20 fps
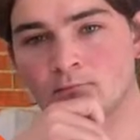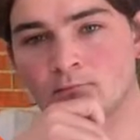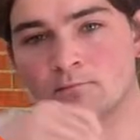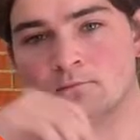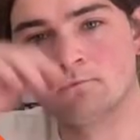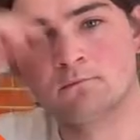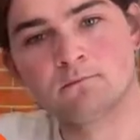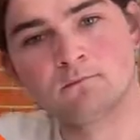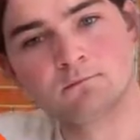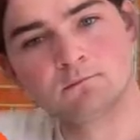
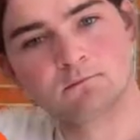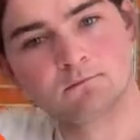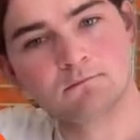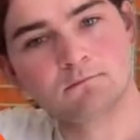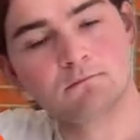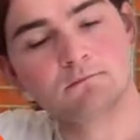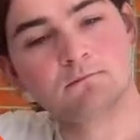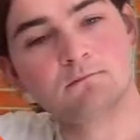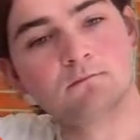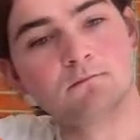
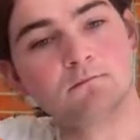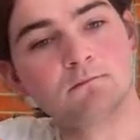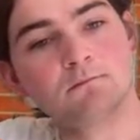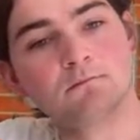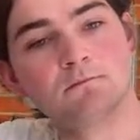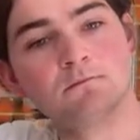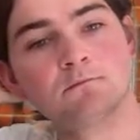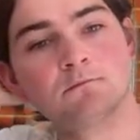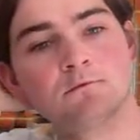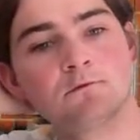
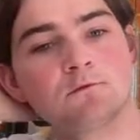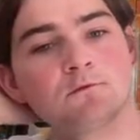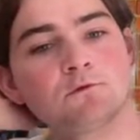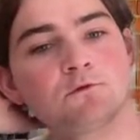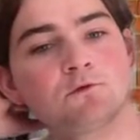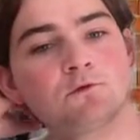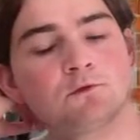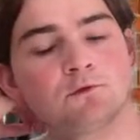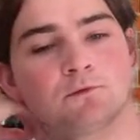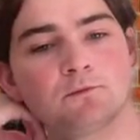
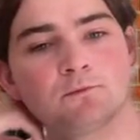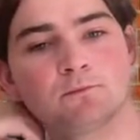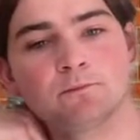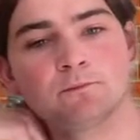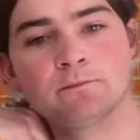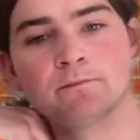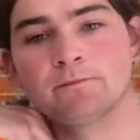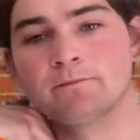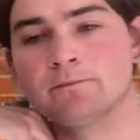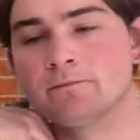
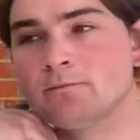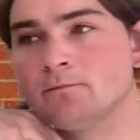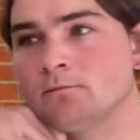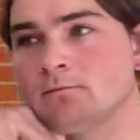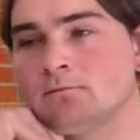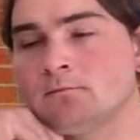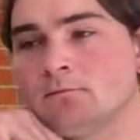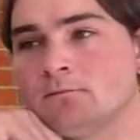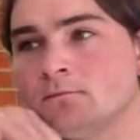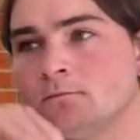
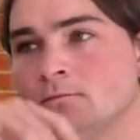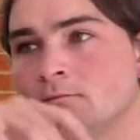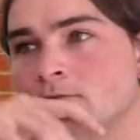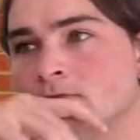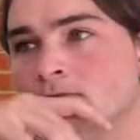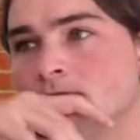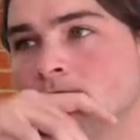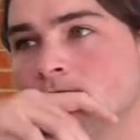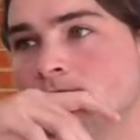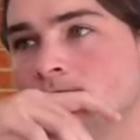
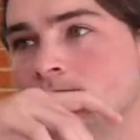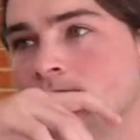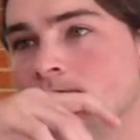(not speaking)